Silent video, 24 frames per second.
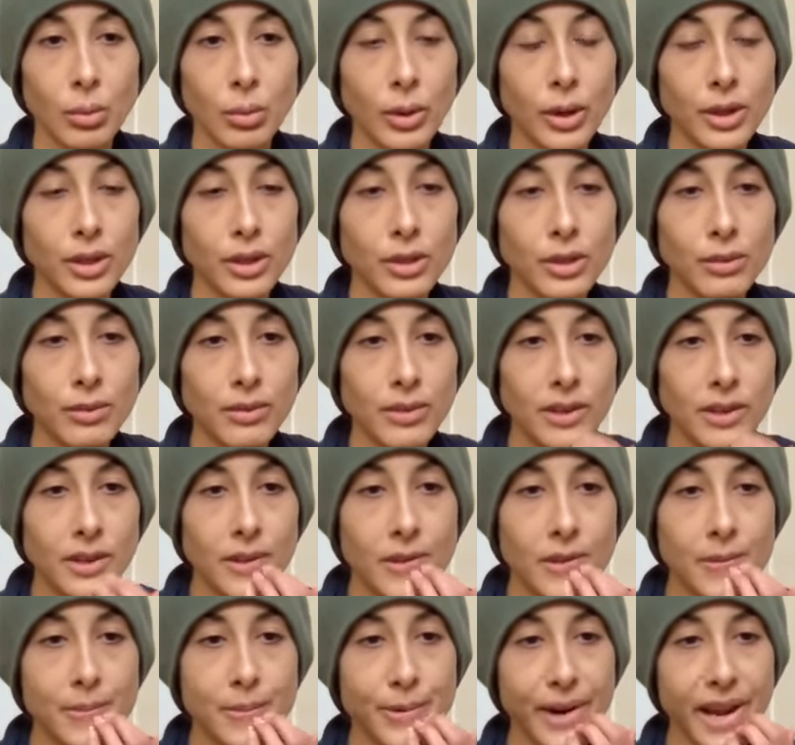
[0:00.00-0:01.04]
Where do you
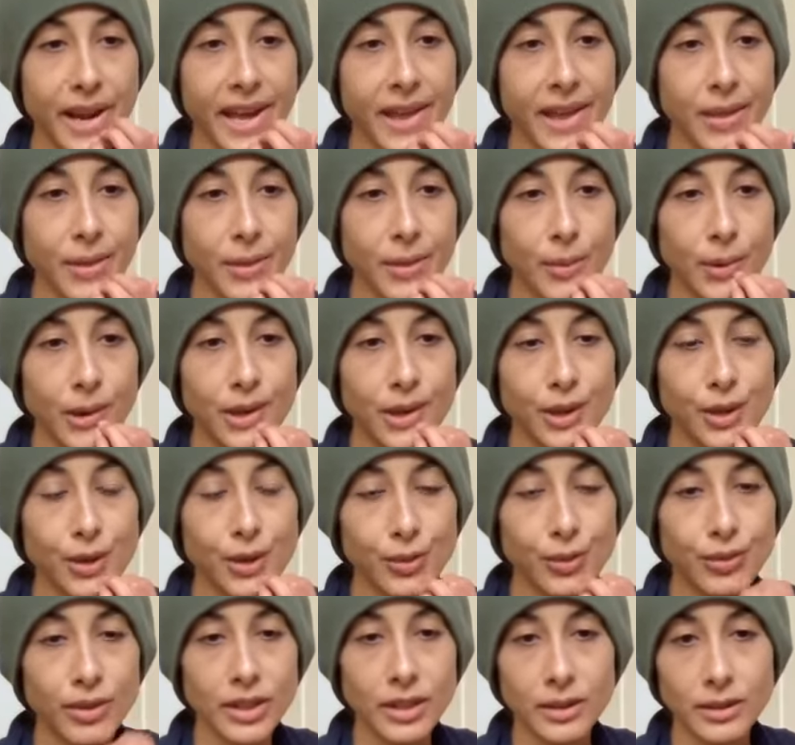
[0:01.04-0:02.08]
feel the breath? Where do
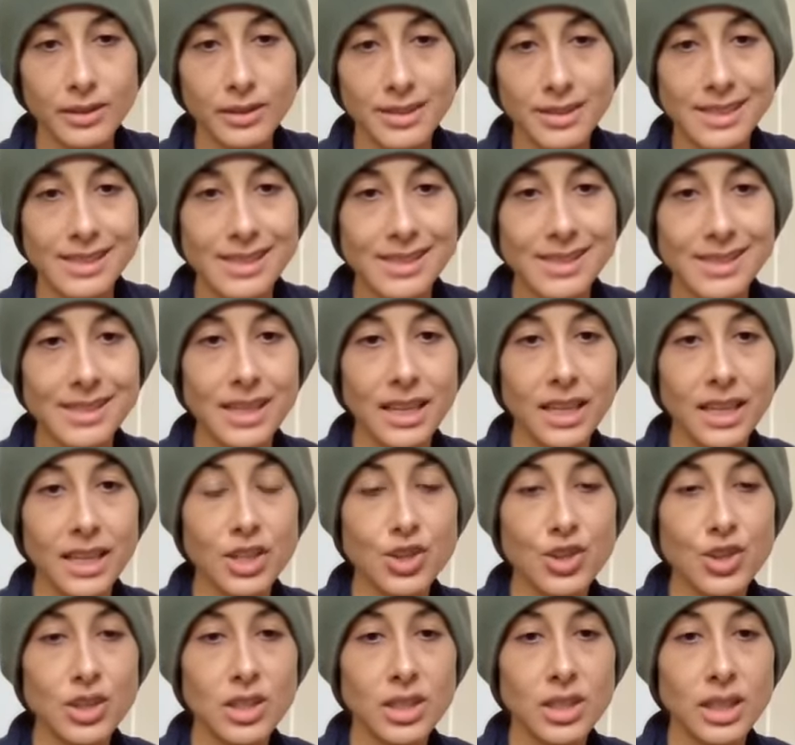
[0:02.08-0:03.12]
you feel
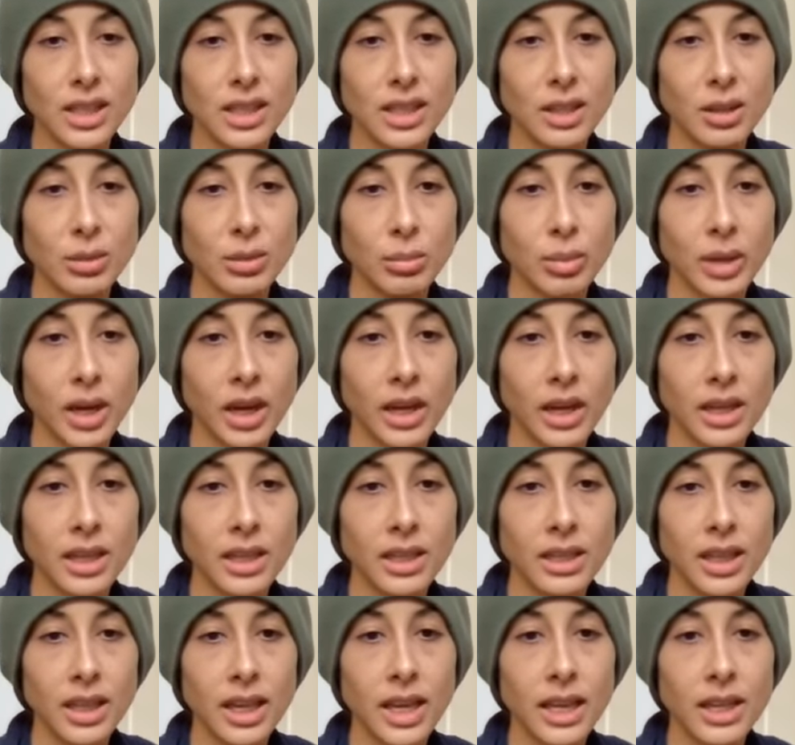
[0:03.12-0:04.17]
sensation in the
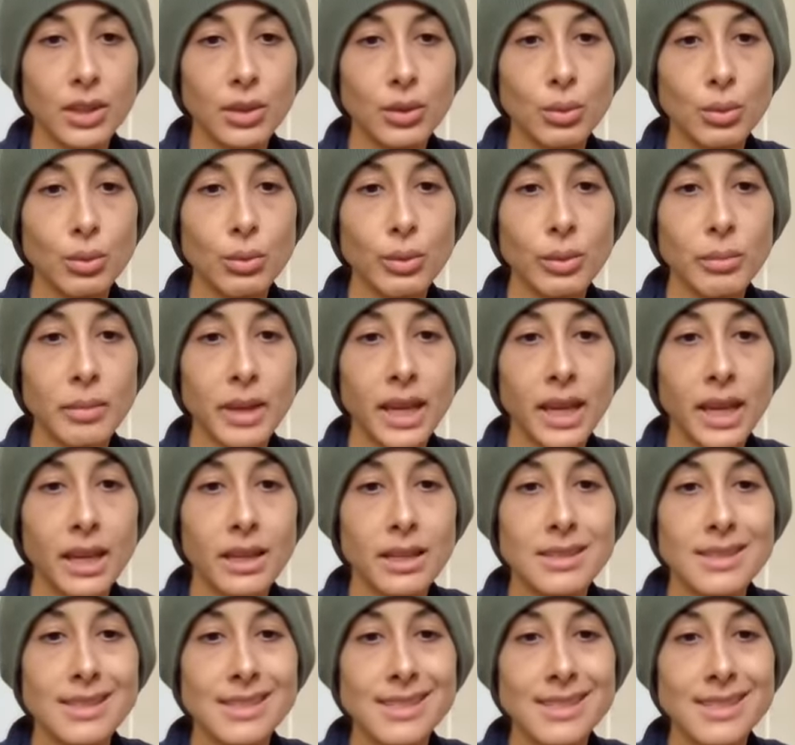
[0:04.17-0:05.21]
body? And can you
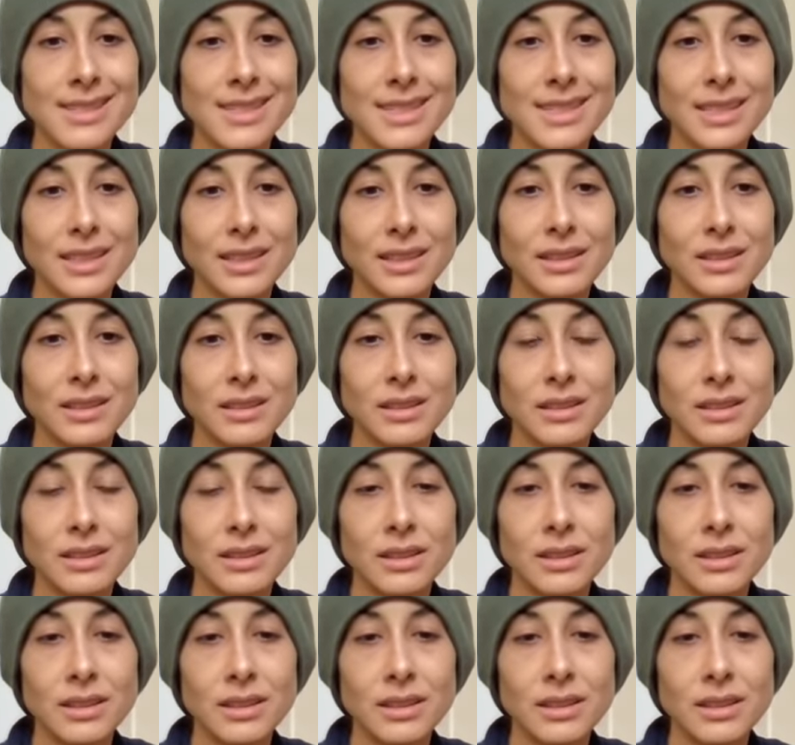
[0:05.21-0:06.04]
remain still?